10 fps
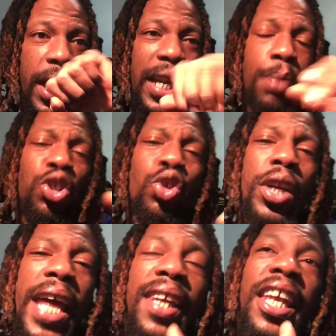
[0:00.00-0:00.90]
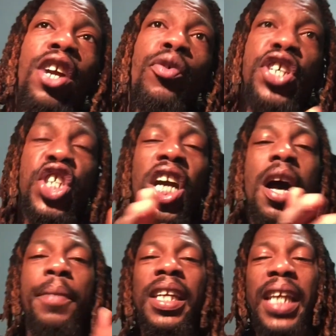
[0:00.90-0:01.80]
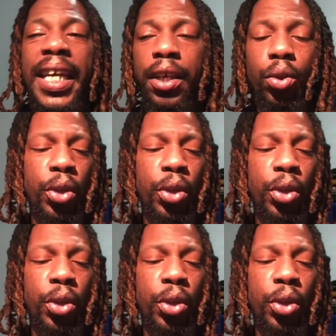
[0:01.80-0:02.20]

And I'm sure that licorice will come in later,